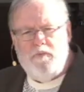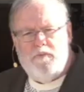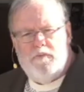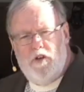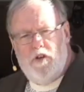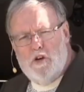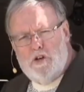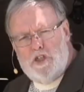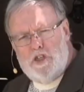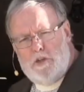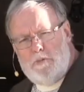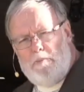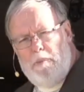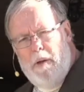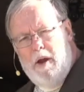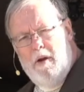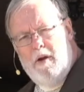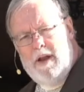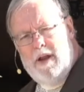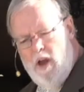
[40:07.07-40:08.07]
your
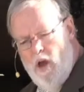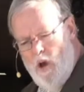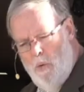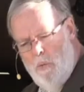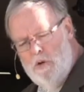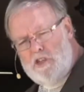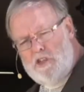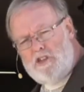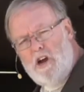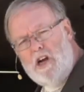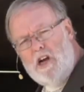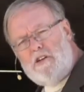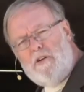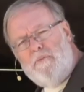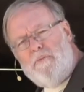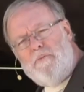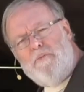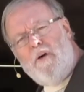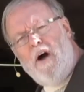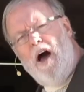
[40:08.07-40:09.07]
spirit will start to
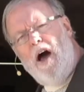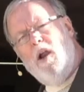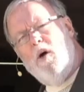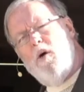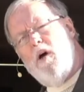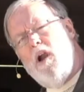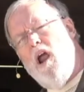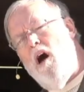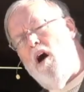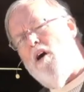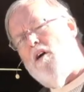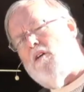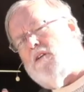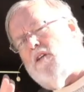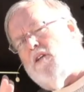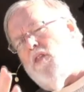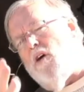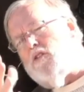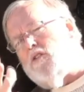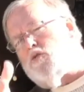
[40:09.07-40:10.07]
follow along to
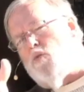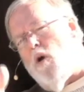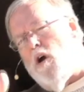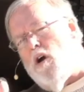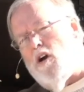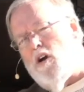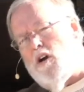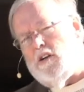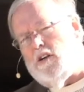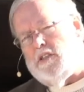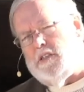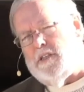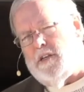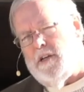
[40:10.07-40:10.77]
those words.